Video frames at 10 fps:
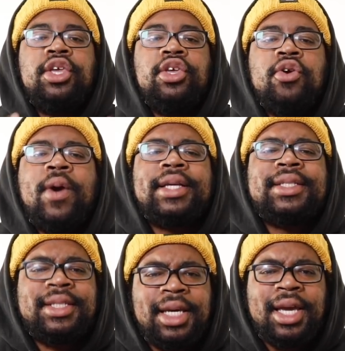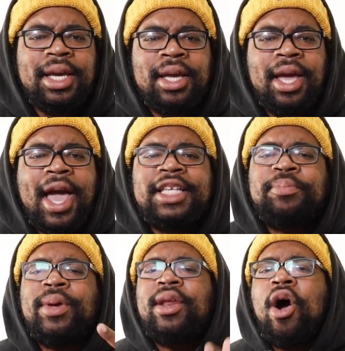USD has
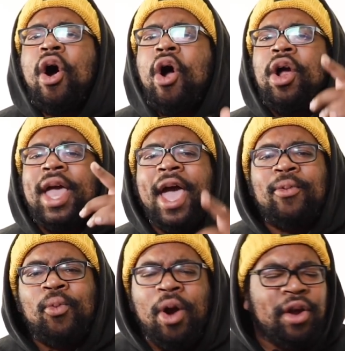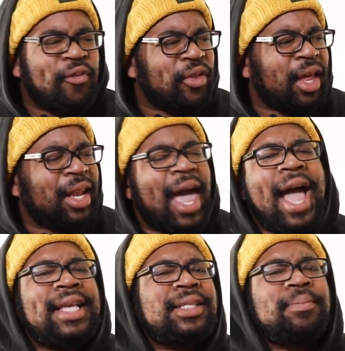been hard at work for the
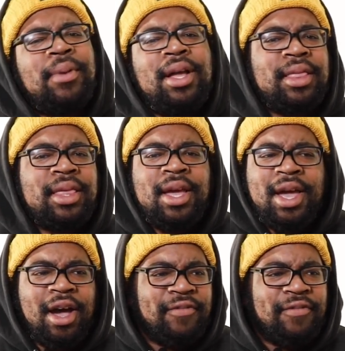last month